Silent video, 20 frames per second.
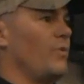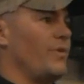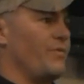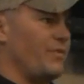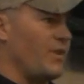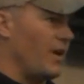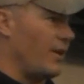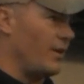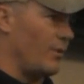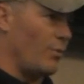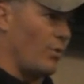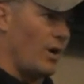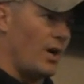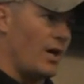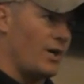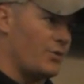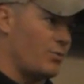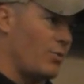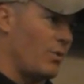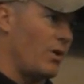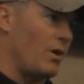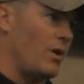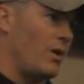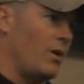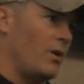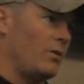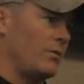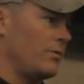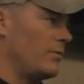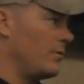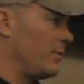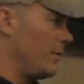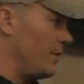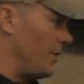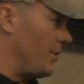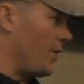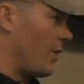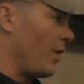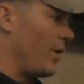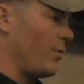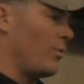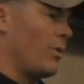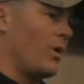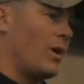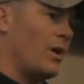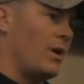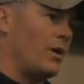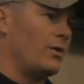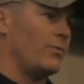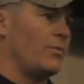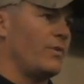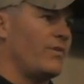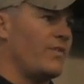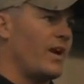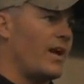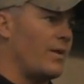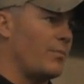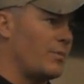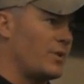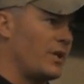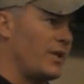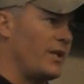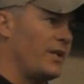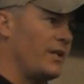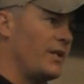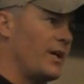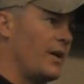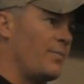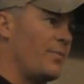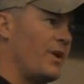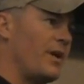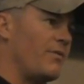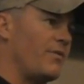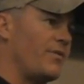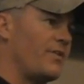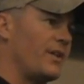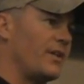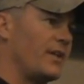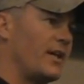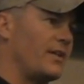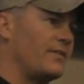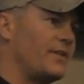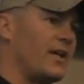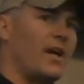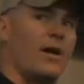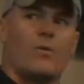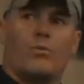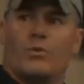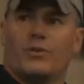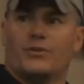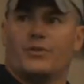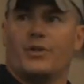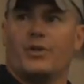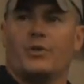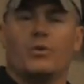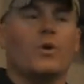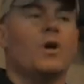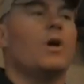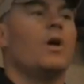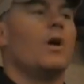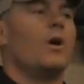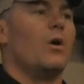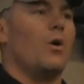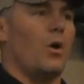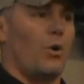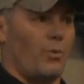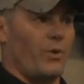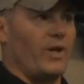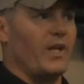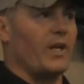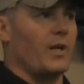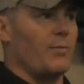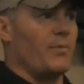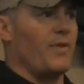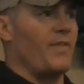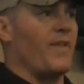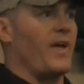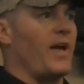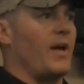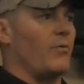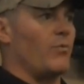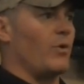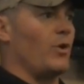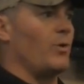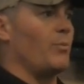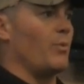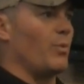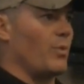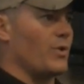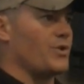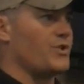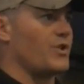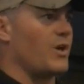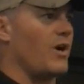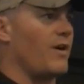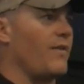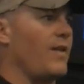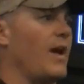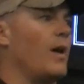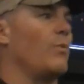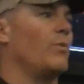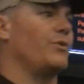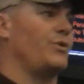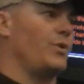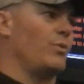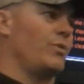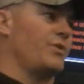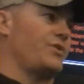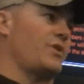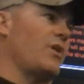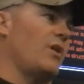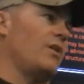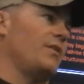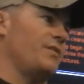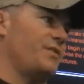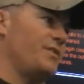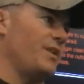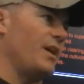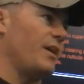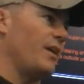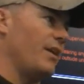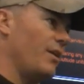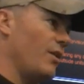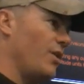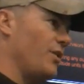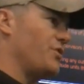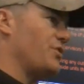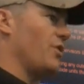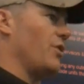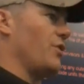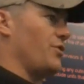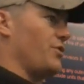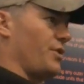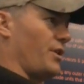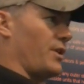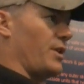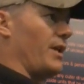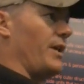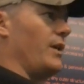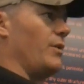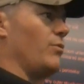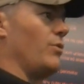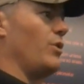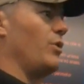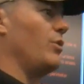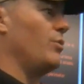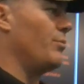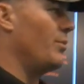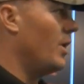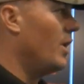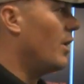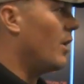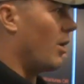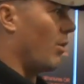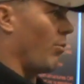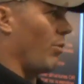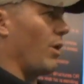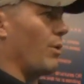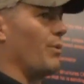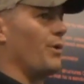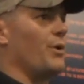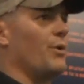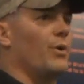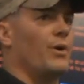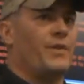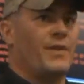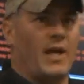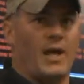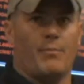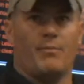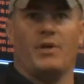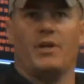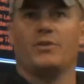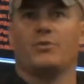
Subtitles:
We've done the wash wall, the dirty wall, we've got them cleaned up and everything like that. We'll do, or we get them in that room and we're starting that, we'll do what's called a secondary search. The clean room, or what we're doing, that